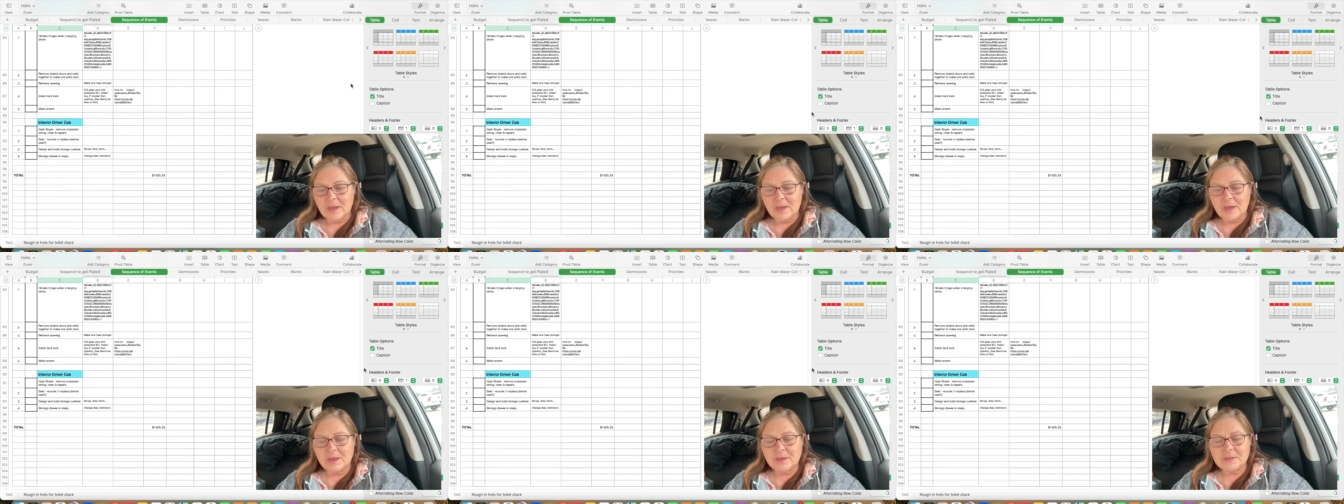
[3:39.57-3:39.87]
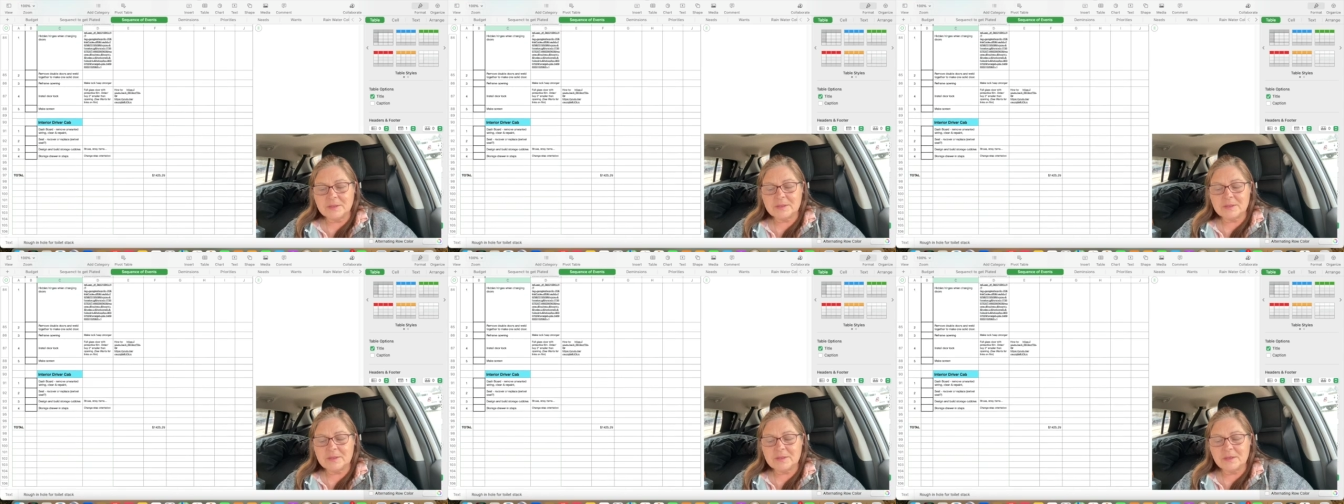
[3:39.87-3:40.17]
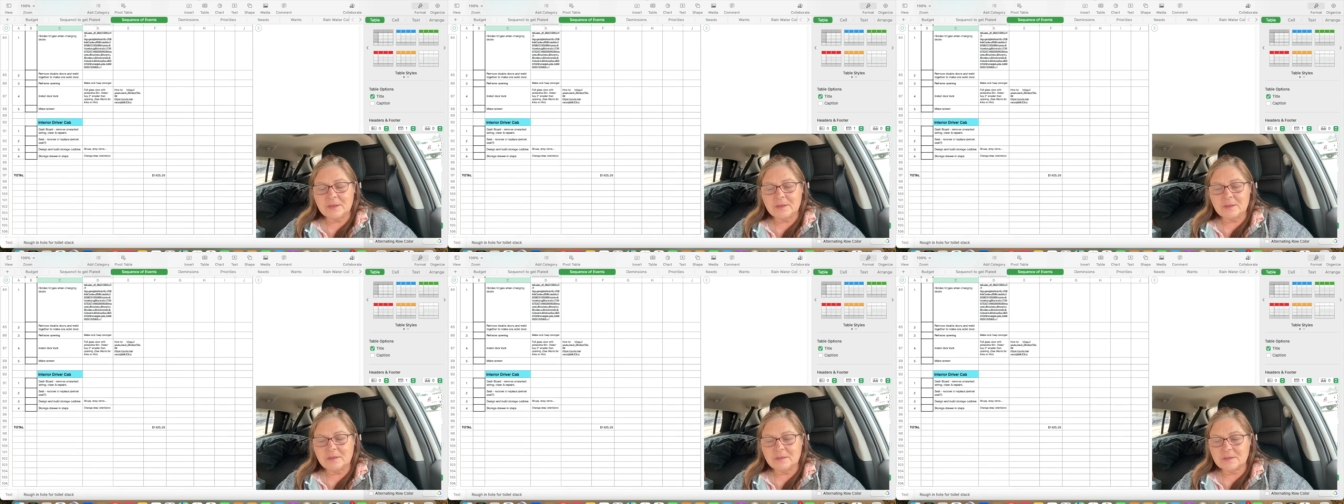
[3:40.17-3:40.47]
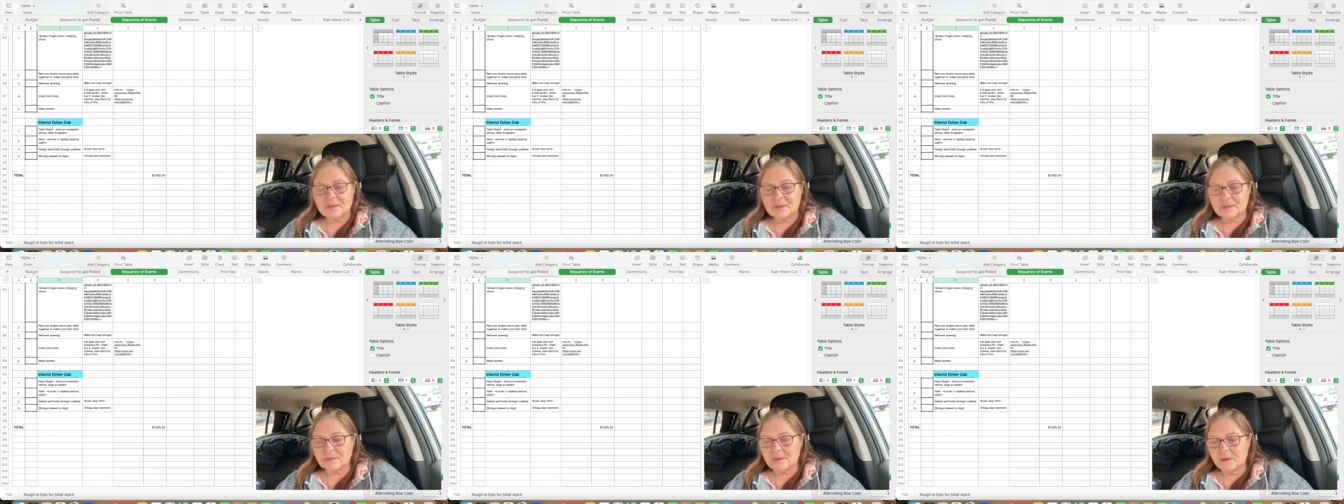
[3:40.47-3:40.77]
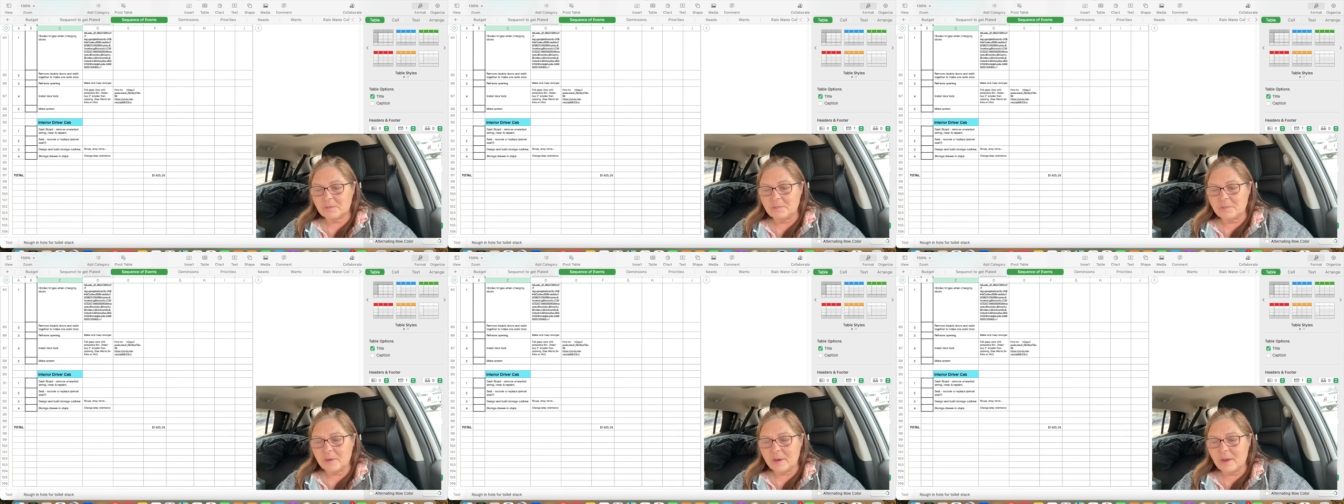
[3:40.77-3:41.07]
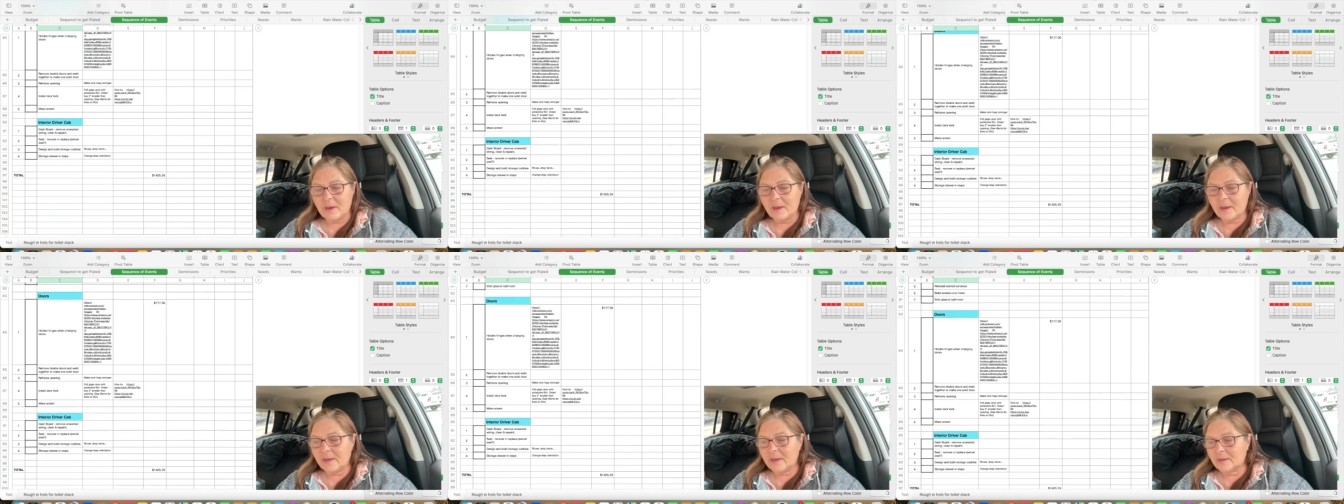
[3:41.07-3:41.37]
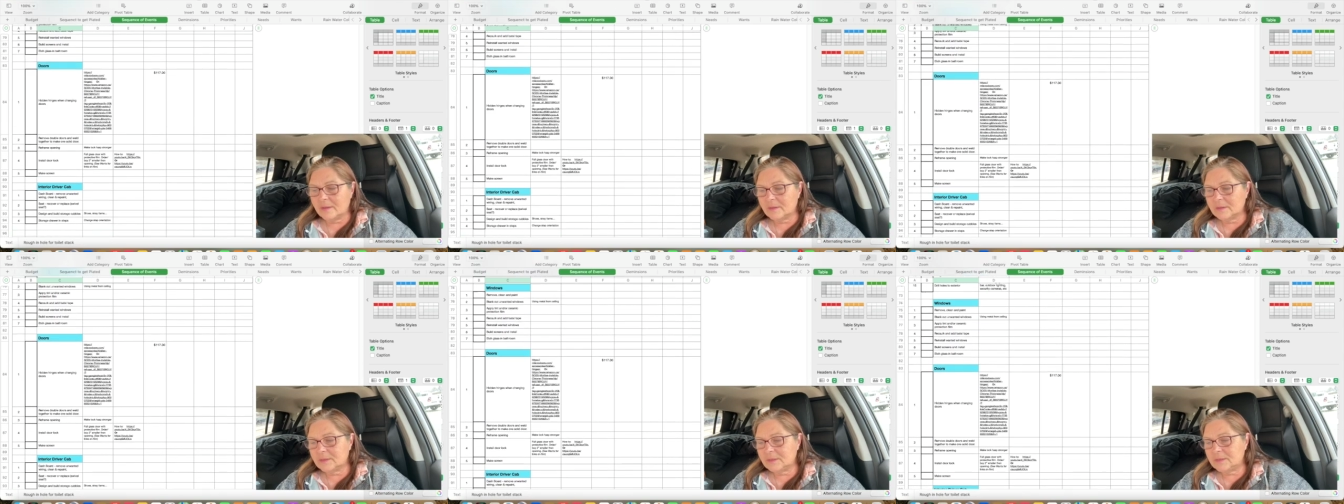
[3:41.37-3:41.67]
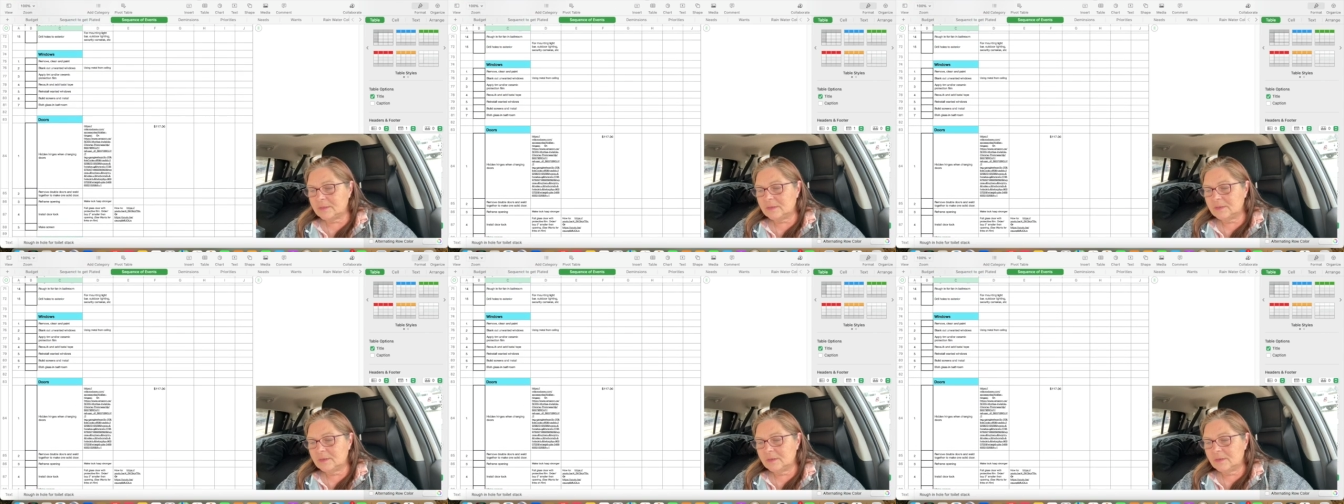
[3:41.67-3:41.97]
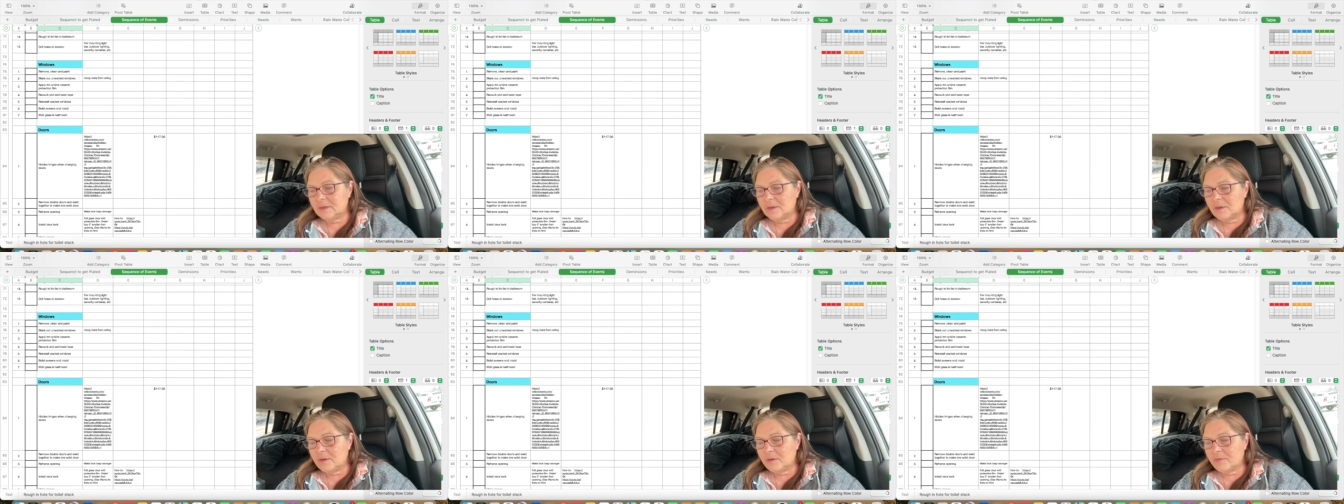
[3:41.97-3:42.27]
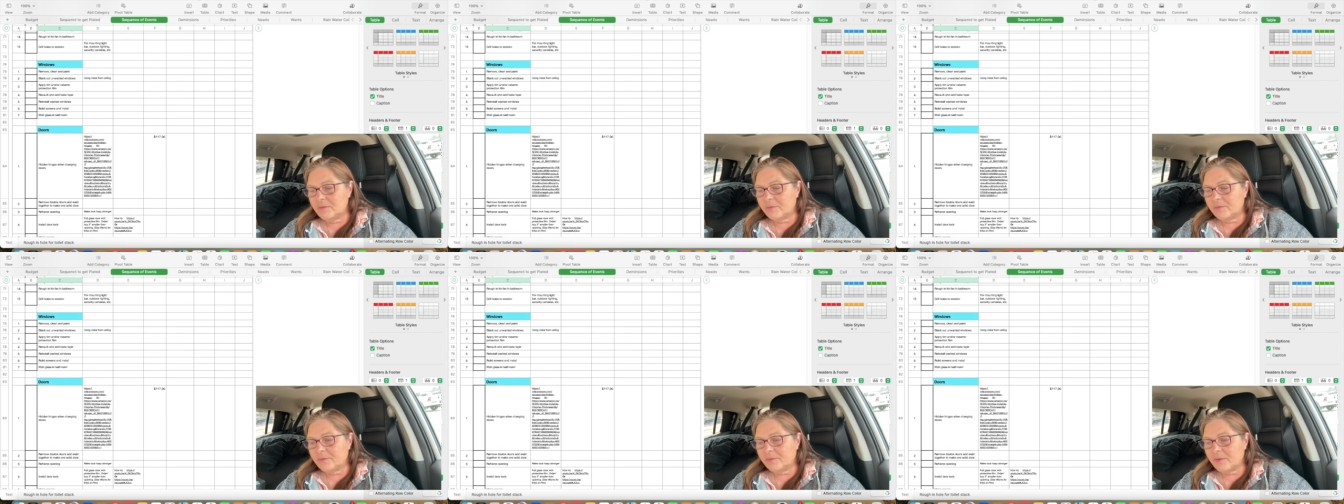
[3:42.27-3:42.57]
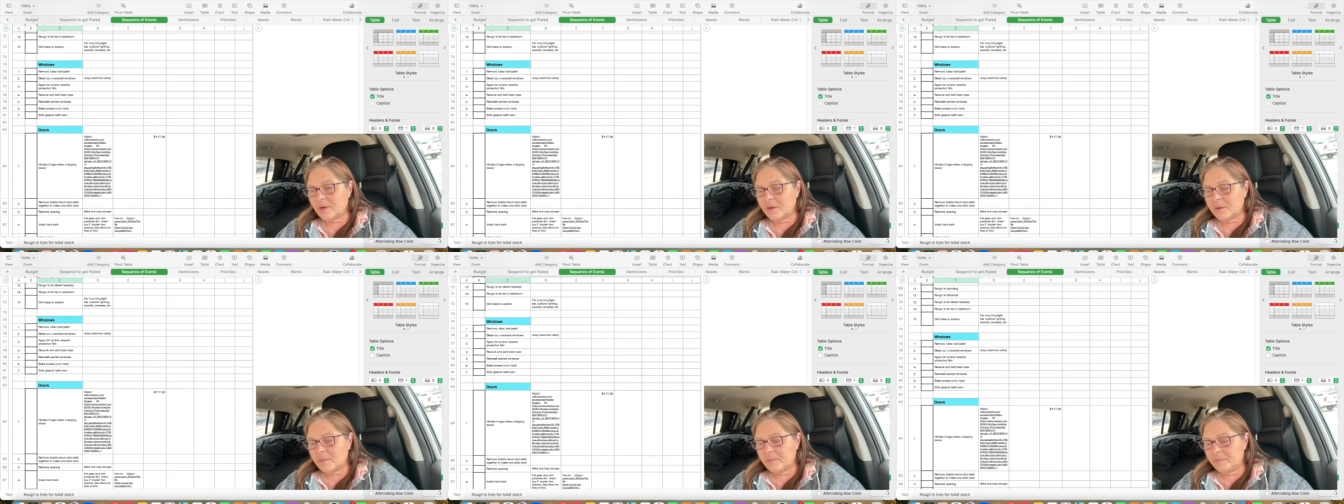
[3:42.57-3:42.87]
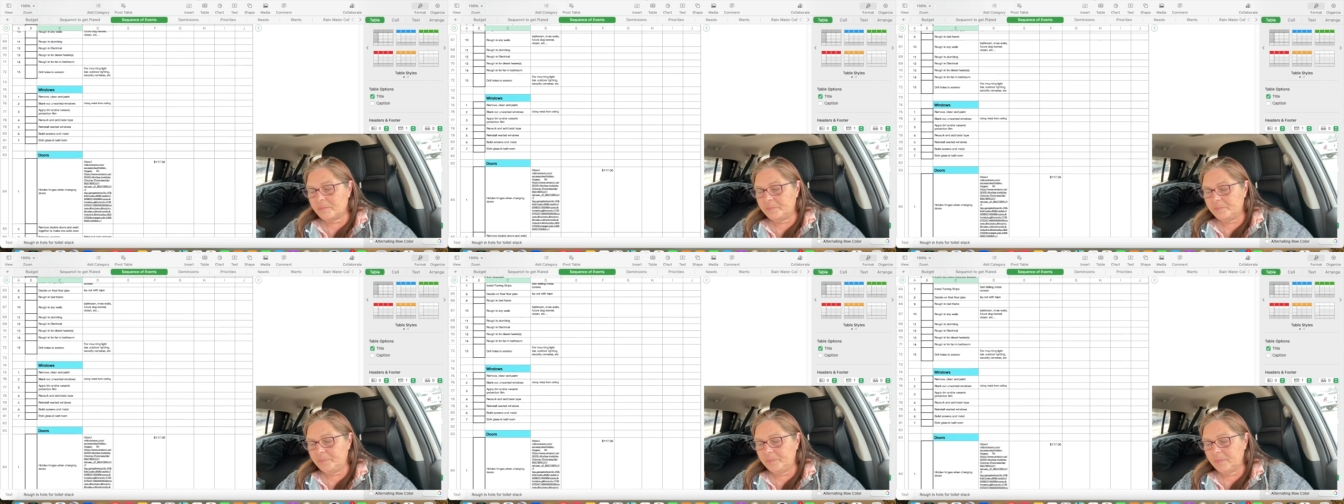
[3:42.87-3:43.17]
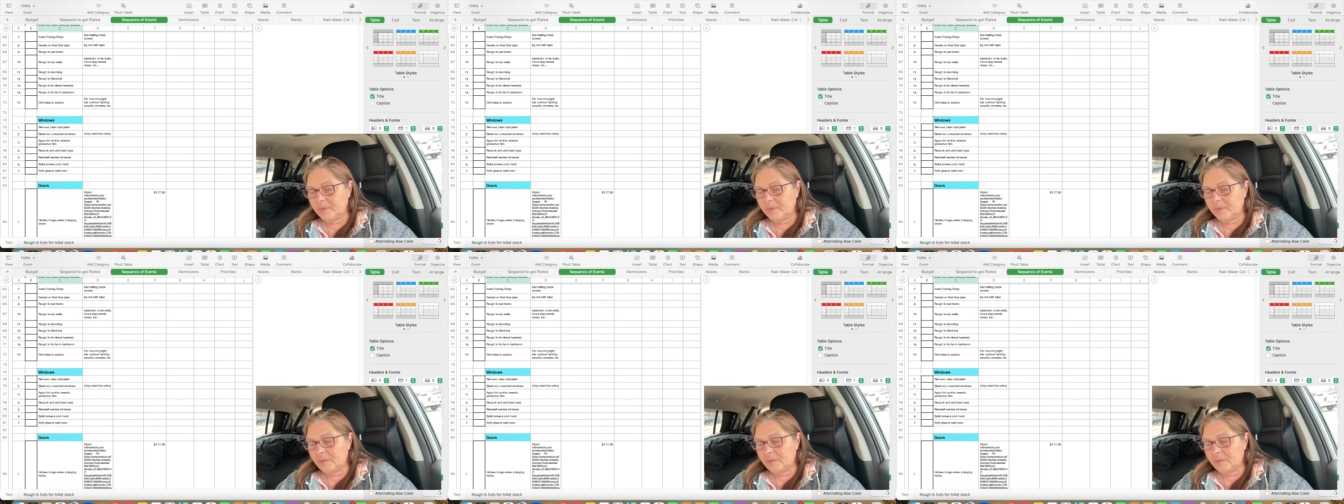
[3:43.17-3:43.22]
is is compiled from